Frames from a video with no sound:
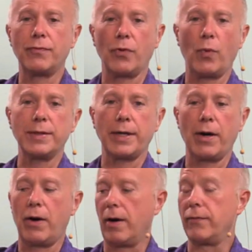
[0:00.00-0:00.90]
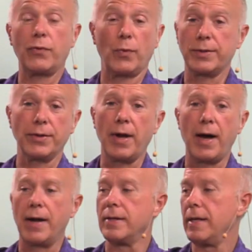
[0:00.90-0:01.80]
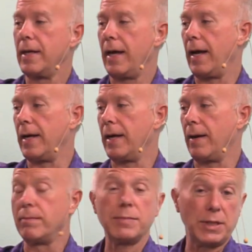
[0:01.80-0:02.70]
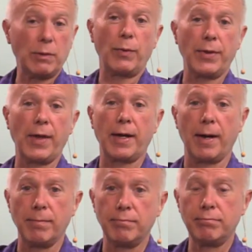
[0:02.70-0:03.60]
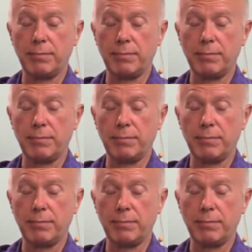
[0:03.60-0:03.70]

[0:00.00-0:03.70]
for what they are and for what they're not, and um, see what we think of them.